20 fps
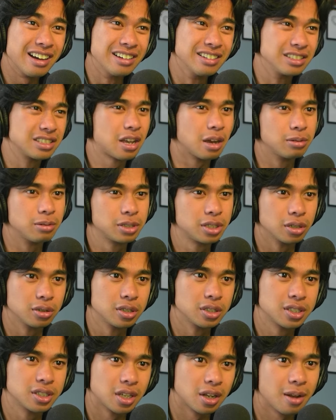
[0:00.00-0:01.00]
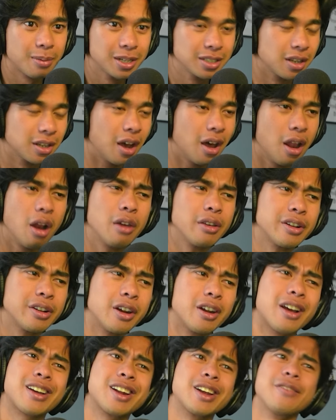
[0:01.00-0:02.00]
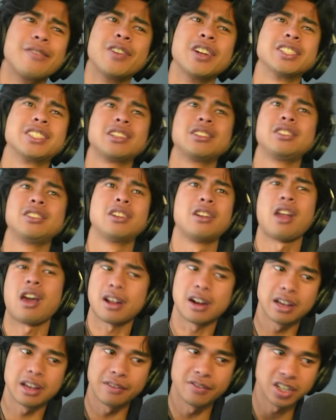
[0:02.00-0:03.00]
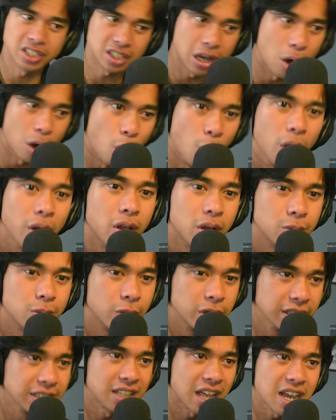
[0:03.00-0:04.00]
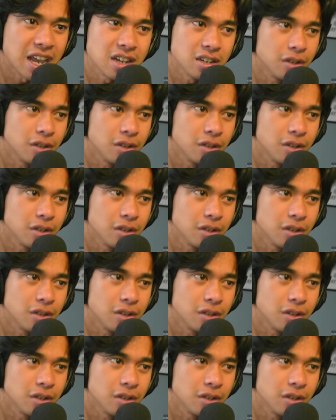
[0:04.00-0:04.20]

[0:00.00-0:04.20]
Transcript: It's coming soon to cinemas. Oh, you're not gonna give us. You're not gonna give us a whole release date.